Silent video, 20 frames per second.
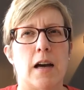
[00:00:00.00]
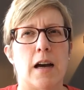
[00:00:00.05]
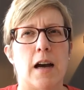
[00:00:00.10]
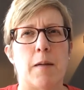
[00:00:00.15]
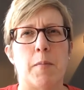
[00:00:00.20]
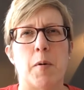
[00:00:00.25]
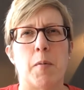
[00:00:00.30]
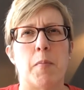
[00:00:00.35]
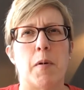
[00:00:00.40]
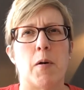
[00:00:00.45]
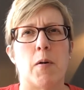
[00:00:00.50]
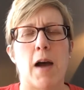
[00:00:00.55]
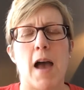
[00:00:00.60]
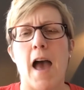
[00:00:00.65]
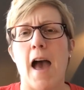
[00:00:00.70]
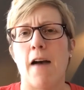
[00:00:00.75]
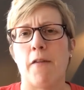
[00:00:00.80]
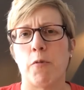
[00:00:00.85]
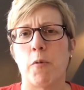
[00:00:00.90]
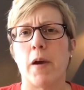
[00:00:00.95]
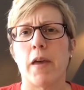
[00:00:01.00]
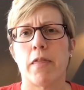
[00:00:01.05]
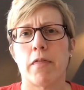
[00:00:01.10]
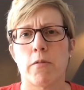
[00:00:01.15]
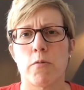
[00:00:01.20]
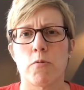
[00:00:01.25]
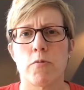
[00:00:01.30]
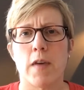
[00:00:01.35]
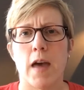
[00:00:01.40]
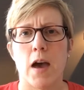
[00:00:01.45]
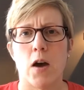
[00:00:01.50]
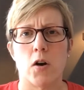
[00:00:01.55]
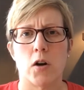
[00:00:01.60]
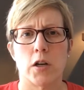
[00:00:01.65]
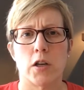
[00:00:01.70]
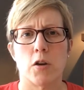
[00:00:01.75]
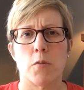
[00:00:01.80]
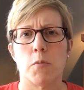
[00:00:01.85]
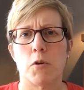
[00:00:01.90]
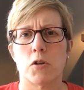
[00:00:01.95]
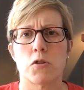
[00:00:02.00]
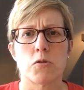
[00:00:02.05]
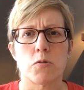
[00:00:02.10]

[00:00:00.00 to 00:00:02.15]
I'm about halfway through that audiobook,